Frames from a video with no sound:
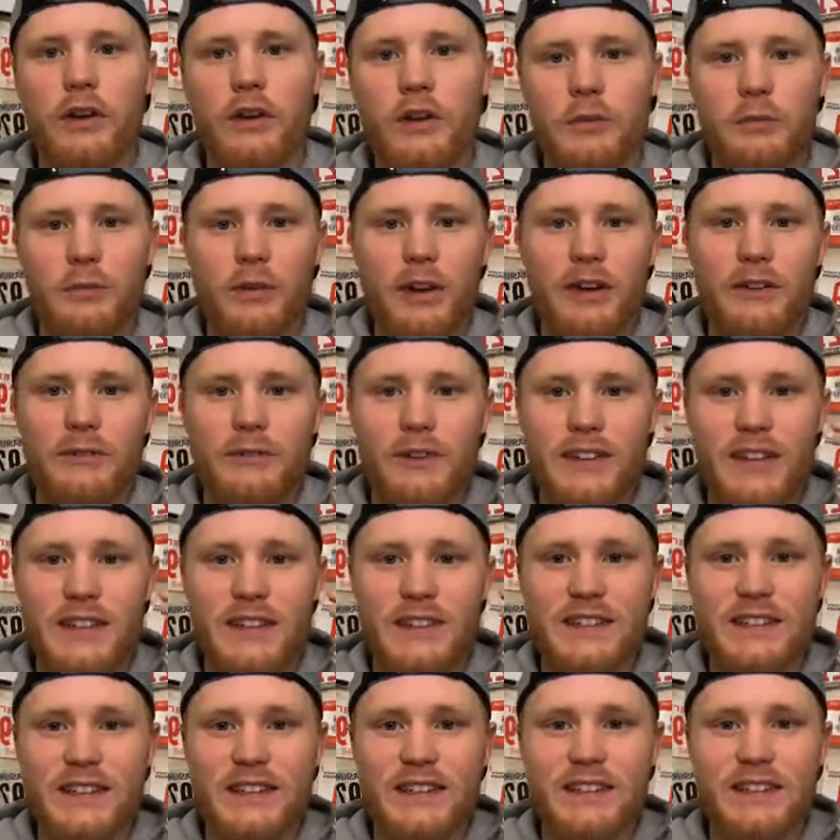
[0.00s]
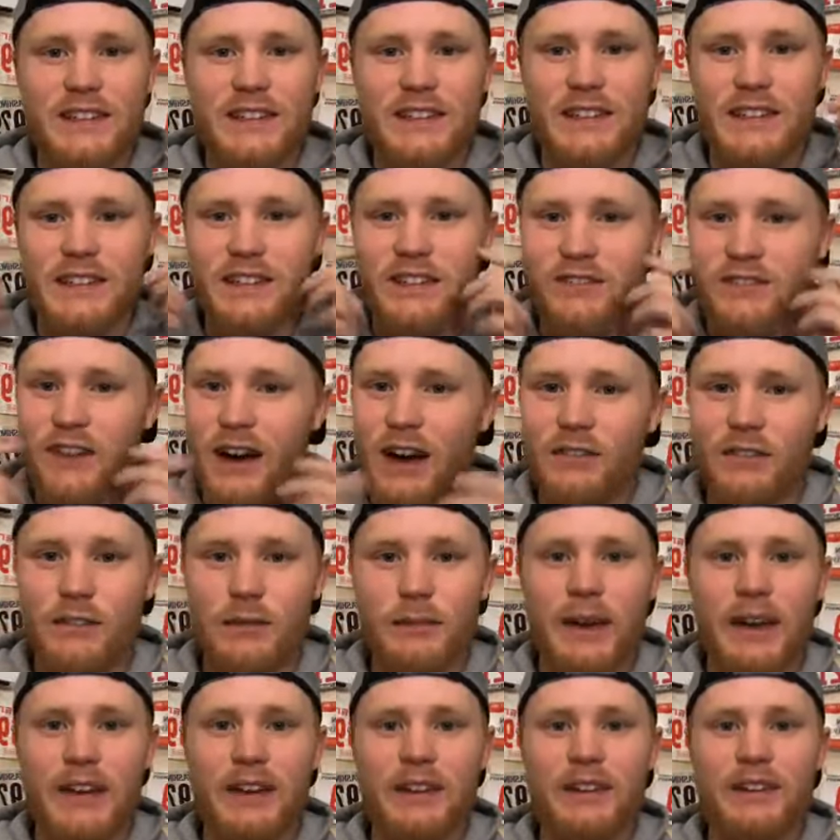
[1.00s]
Your brain is a, it's a survival
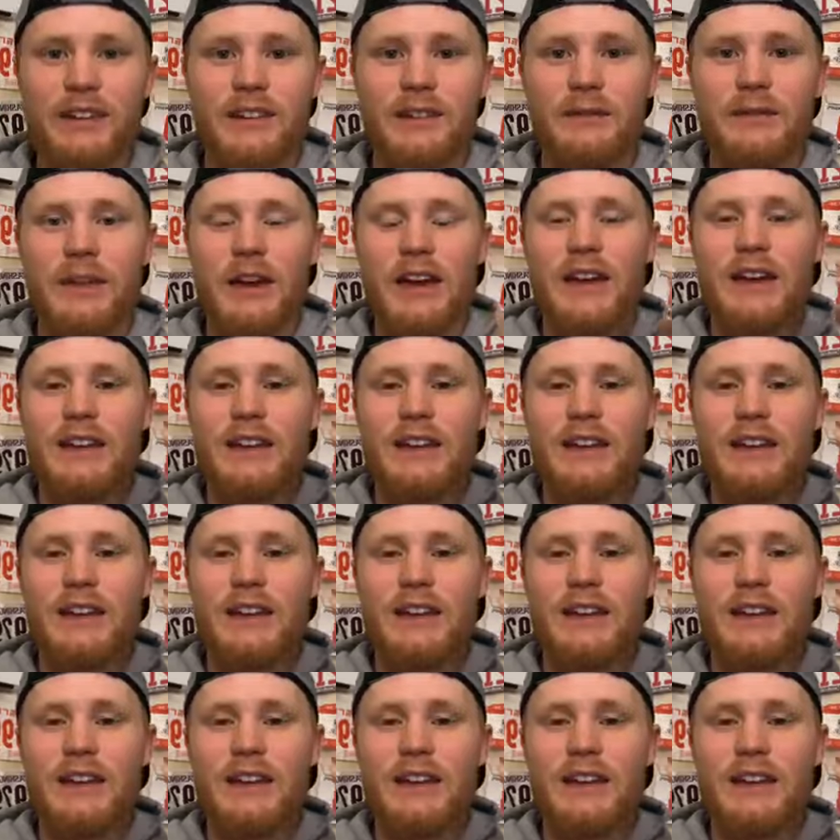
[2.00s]
mechanism.